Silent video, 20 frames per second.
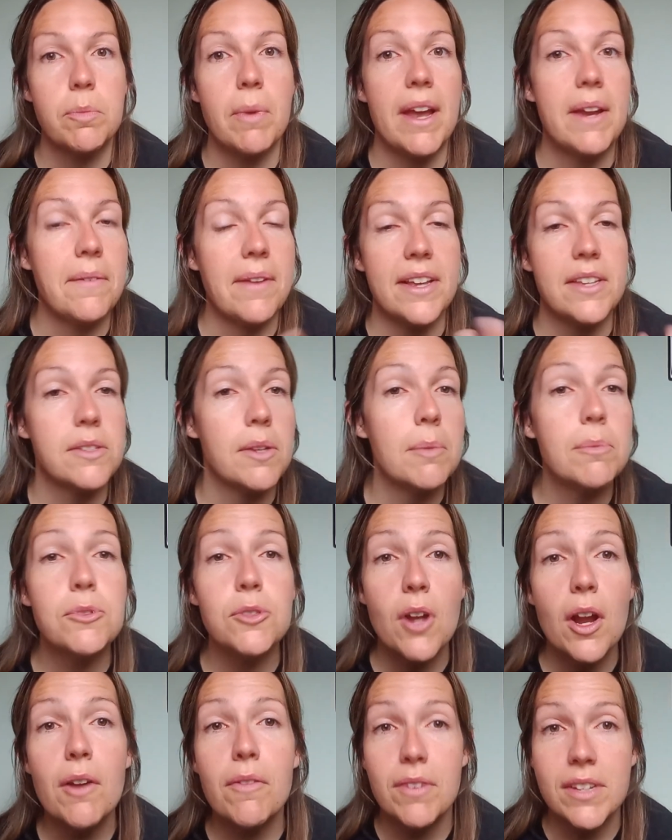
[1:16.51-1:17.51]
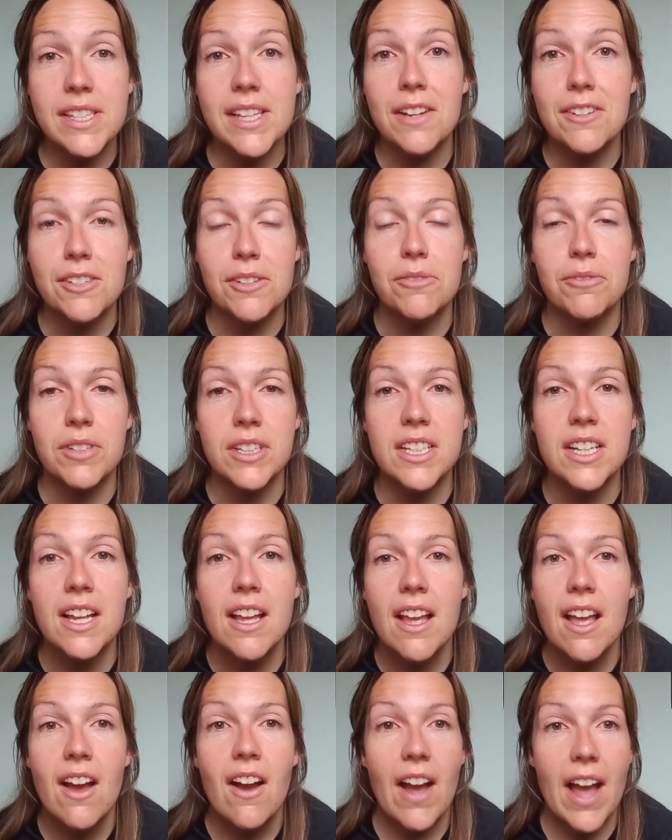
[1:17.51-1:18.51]
But anyway, so I'm sorry if I sound different.
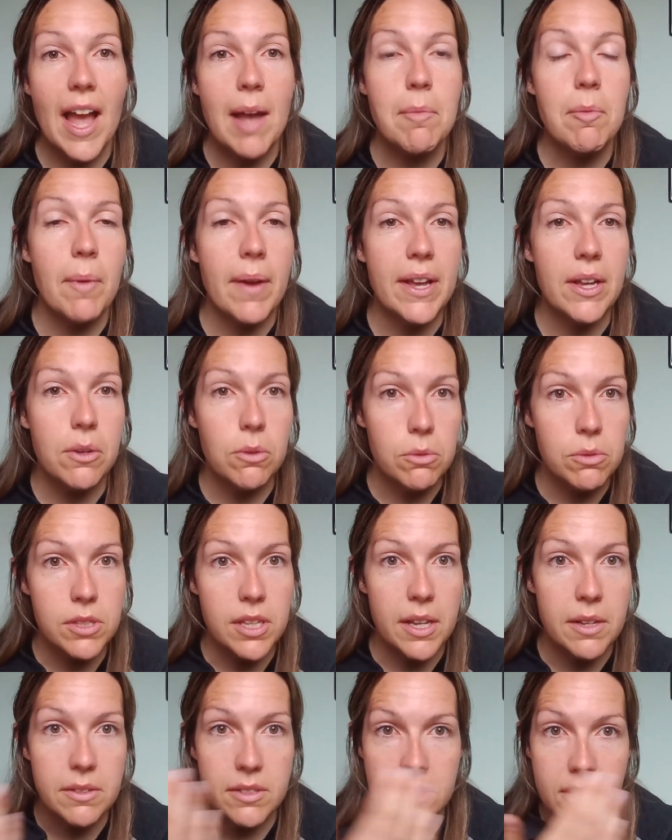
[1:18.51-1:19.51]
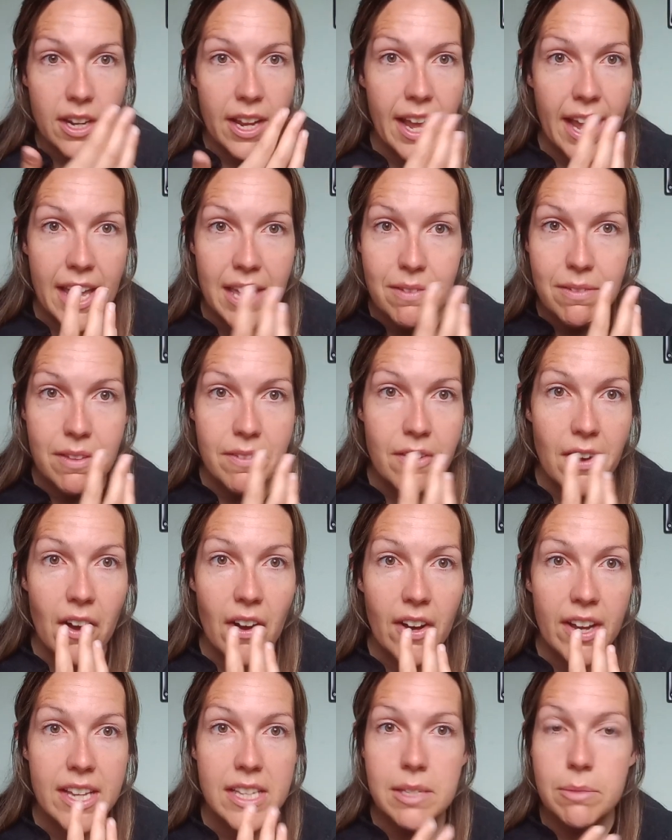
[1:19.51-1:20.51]
I am awake. Also, slight hay fever
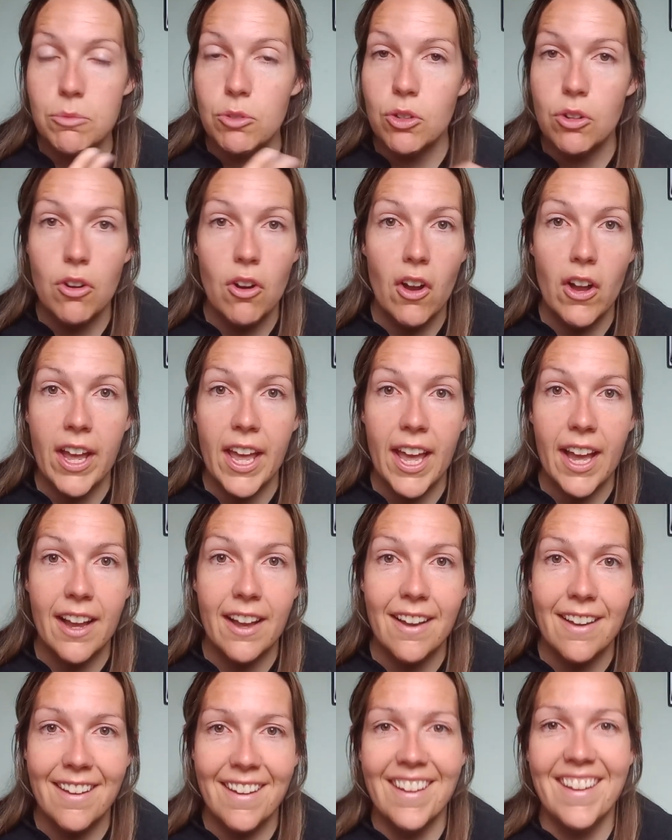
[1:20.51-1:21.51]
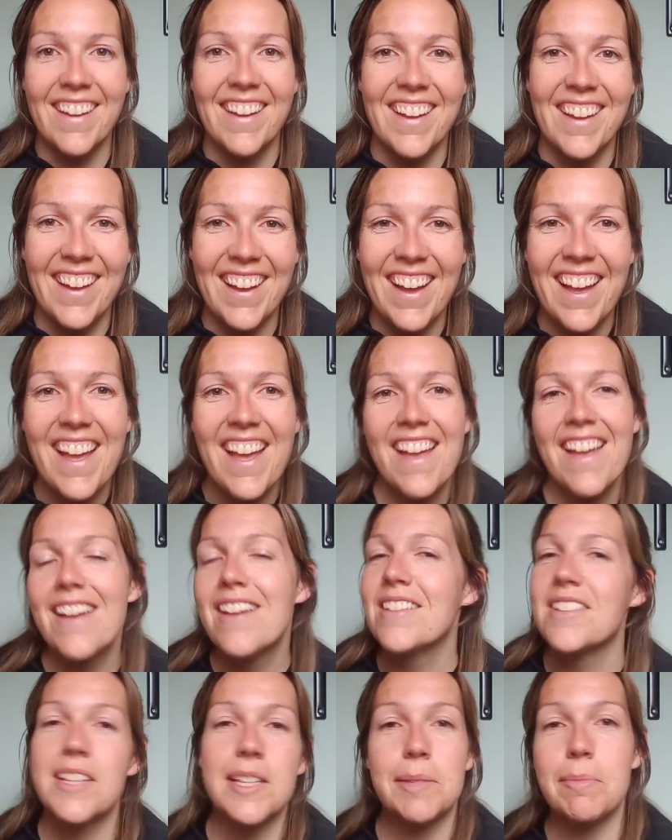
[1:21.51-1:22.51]
eyes. I'm not crying.
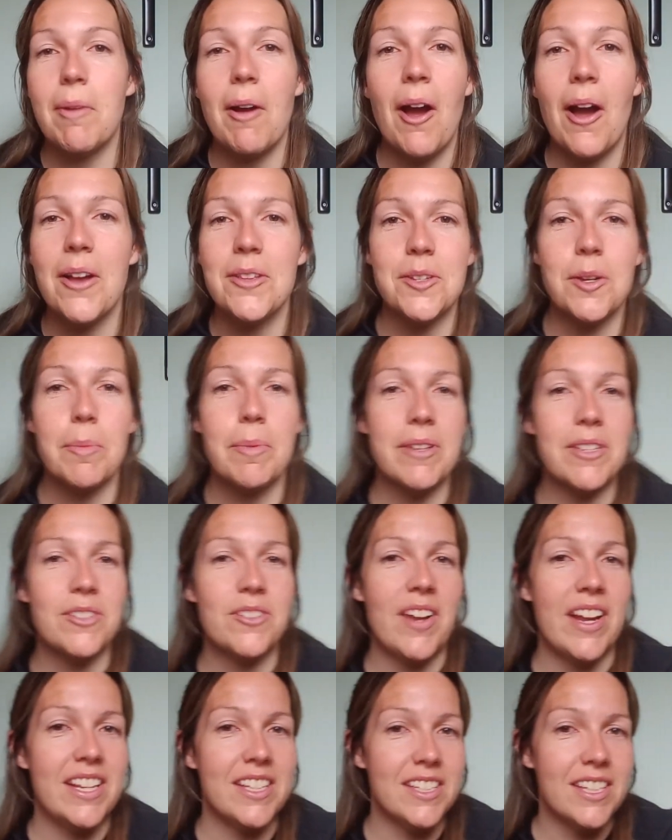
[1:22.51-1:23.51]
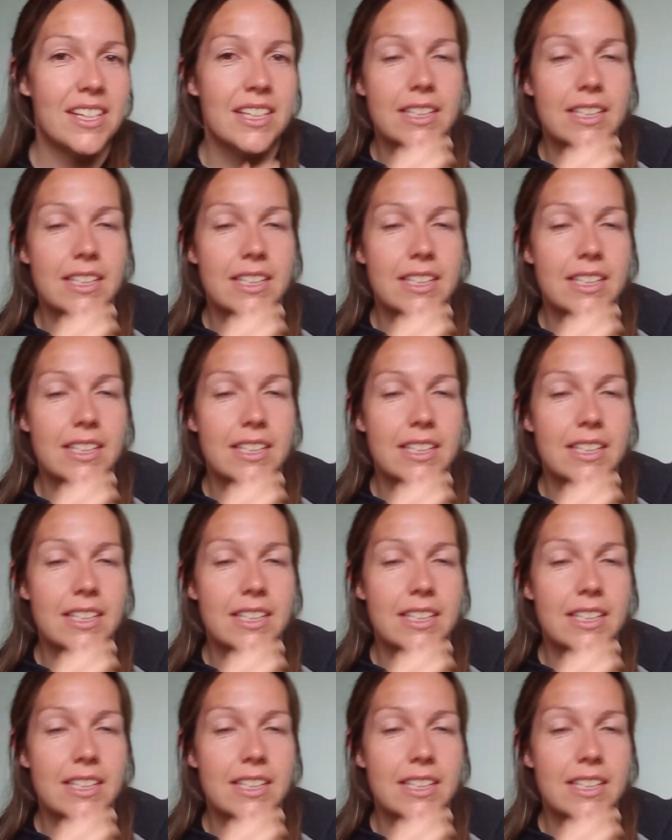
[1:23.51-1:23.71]
Just my eyes are a bit strange.